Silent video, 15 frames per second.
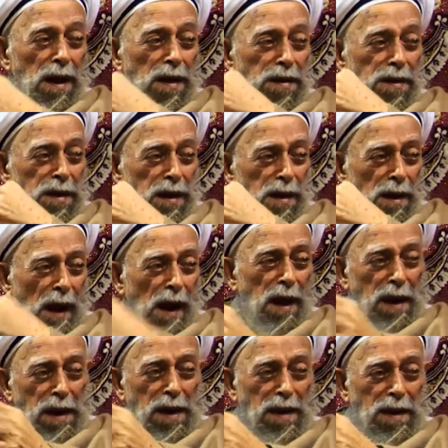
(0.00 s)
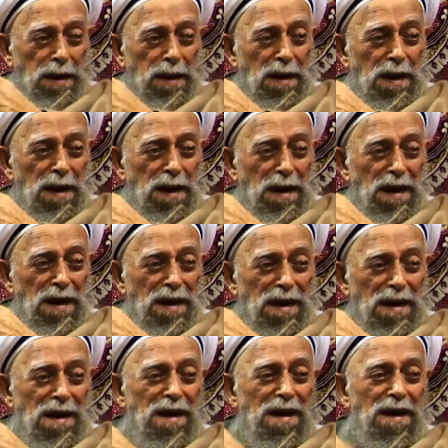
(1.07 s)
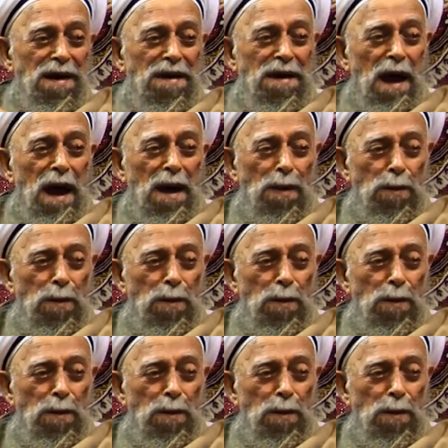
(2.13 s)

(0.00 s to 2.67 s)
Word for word: denying, they are